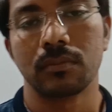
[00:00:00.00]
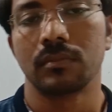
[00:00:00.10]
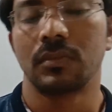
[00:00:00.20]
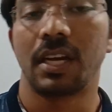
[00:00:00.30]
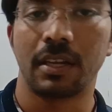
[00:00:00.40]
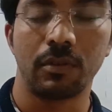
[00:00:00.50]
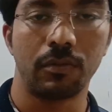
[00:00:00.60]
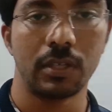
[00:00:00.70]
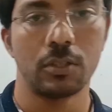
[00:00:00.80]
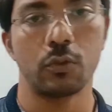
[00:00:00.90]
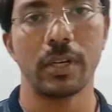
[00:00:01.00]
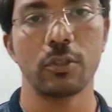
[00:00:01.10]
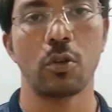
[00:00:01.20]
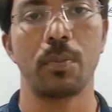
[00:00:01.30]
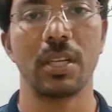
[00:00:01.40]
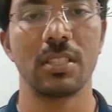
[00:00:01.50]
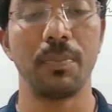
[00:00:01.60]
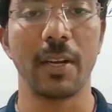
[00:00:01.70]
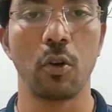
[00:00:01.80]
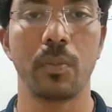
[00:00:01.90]
Hi everyone, today's topic is
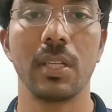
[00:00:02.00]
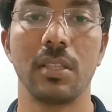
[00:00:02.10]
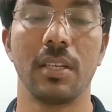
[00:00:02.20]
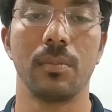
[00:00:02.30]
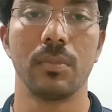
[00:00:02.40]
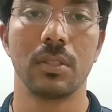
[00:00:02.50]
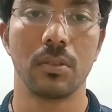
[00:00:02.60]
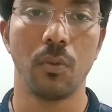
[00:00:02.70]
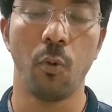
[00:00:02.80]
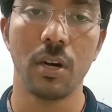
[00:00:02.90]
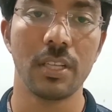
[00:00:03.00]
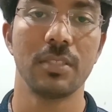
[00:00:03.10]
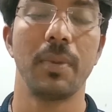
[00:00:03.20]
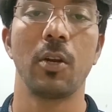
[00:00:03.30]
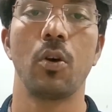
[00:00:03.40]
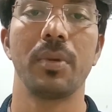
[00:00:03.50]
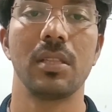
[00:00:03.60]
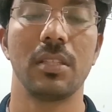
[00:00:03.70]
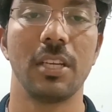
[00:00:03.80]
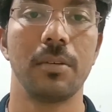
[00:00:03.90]
binomial theorem. What is
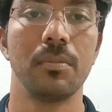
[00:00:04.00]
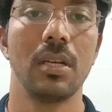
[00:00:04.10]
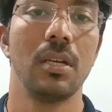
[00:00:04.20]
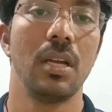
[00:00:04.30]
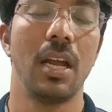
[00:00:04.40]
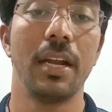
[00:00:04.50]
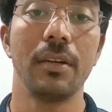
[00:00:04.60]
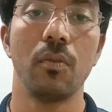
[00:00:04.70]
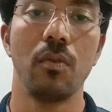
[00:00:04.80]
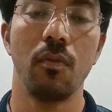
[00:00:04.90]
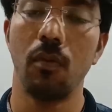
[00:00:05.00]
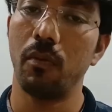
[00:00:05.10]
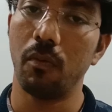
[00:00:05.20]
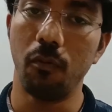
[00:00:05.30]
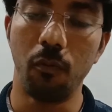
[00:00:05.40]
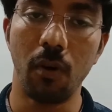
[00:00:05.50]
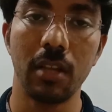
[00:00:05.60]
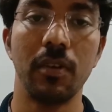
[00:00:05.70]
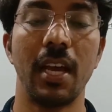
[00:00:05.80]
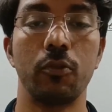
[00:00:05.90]
binomial theorem and
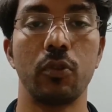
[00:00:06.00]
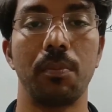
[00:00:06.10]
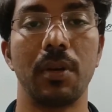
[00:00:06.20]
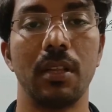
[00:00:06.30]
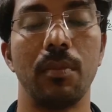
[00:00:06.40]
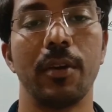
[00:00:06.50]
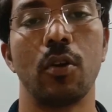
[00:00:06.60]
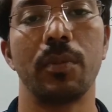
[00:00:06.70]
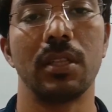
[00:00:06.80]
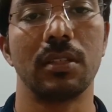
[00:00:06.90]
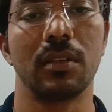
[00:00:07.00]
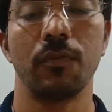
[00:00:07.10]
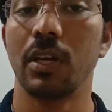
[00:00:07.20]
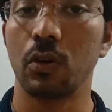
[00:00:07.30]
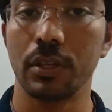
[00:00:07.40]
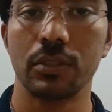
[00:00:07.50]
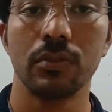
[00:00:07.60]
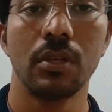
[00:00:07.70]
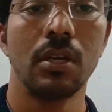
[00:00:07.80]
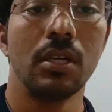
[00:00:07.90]
why we have to apply the binomial theorem? We are going
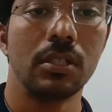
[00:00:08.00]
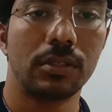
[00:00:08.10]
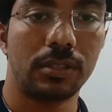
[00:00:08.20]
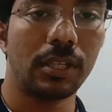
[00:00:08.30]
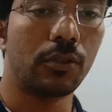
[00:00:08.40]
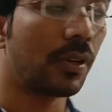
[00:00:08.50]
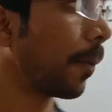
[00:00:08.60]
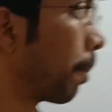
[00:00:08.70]
to see today.